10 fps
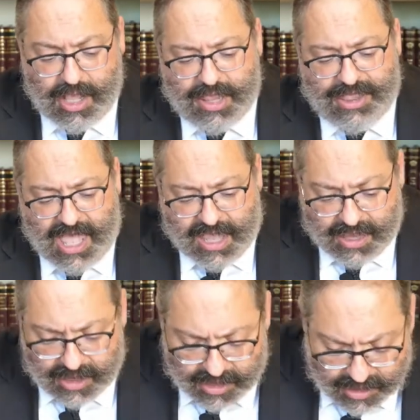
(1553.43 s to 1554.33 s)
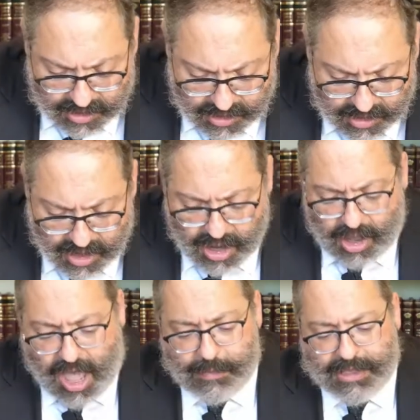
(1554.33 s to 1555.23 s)
then
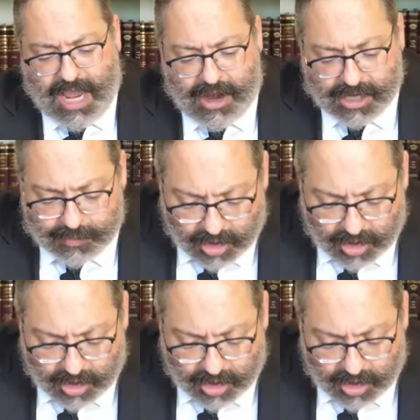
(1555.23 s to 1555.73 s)
Hamatargim